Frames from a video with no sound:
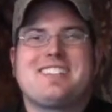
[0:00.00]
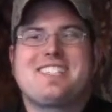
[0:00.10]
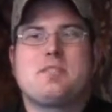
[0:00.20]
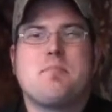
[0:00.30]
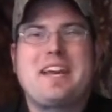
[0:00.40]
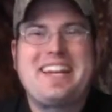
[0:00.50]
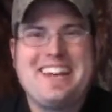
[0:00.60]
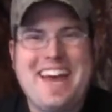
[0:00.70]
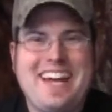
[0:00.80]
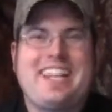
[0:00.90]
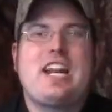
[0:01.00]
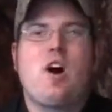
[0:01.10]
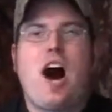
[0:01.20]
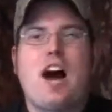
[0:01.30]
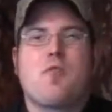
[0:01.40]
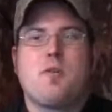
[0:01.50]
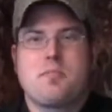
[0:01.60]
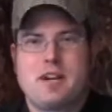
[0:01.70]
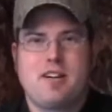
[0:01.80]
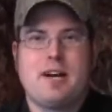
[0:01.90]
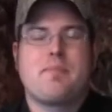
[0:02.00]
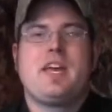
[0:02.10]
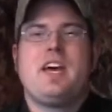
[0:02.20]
This is McNett and Aquamira.